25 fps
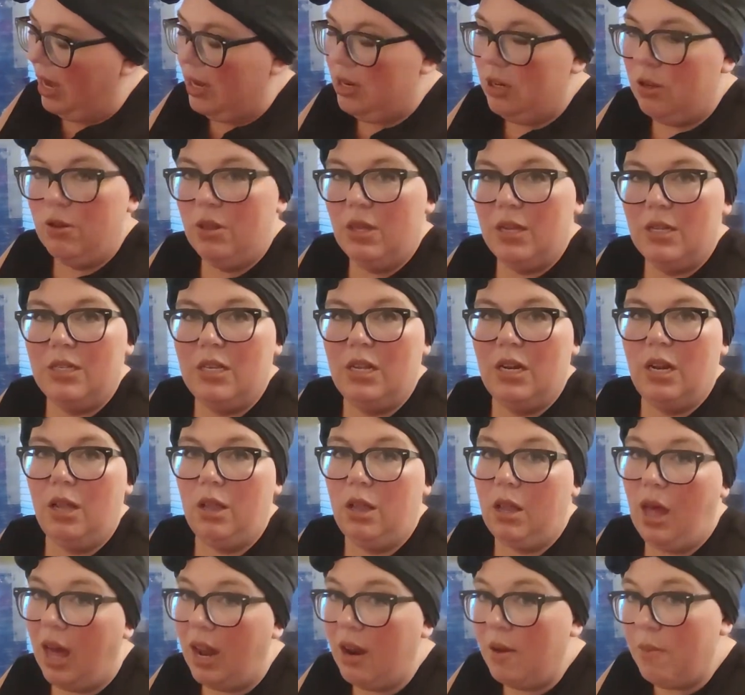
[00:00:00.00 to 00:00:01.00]
I do this in a
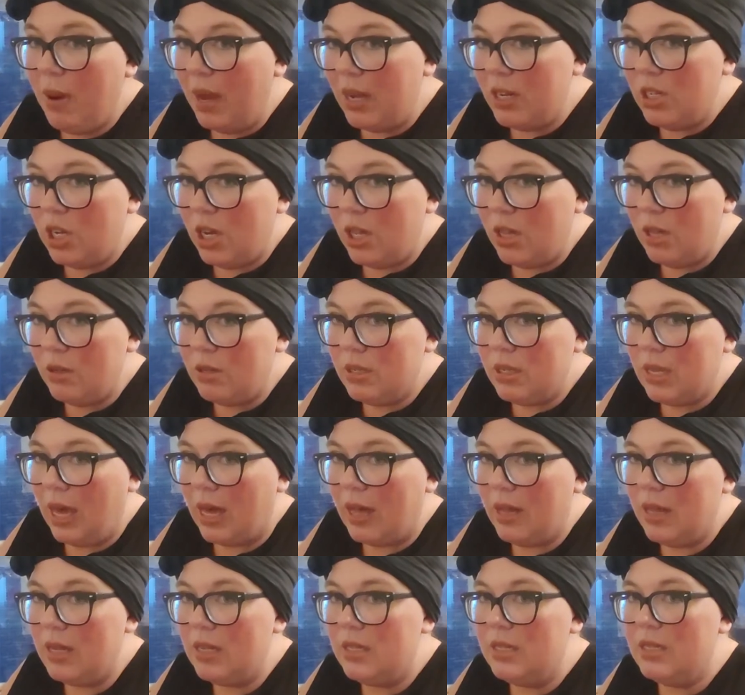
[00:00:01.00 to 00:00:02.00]
lot of my jello
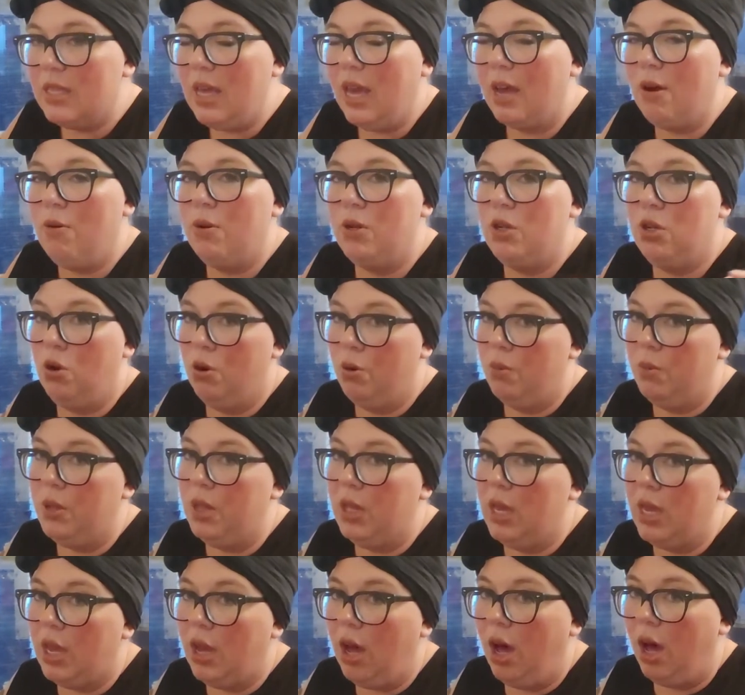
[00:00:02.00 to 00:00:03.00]
salads that would
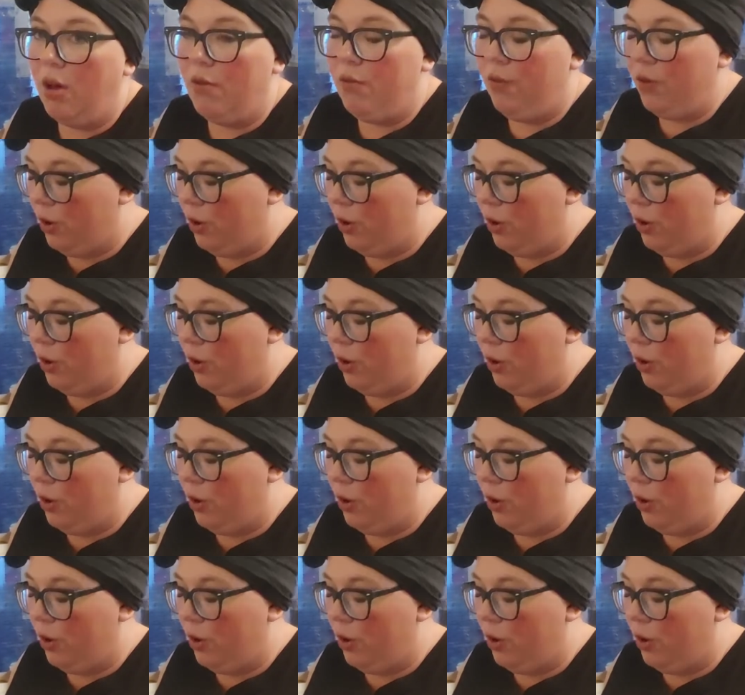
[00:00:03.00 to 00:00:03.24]
normally call